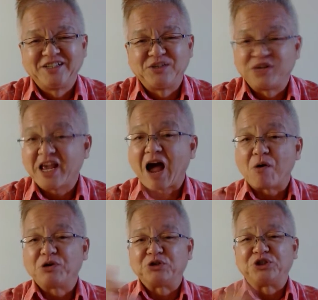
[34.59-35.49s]
Today I
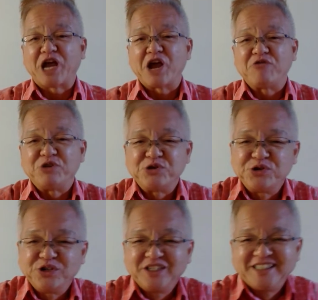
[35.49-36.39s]
want to share with
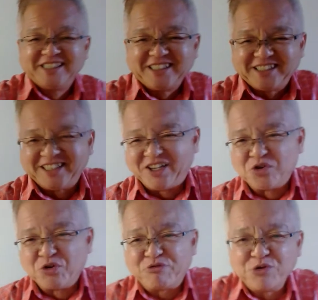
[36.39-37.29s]
you the
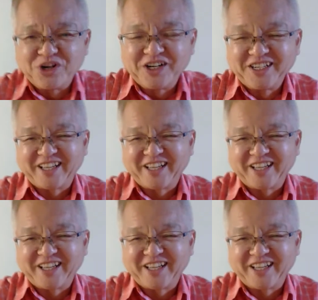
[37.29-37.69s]
good food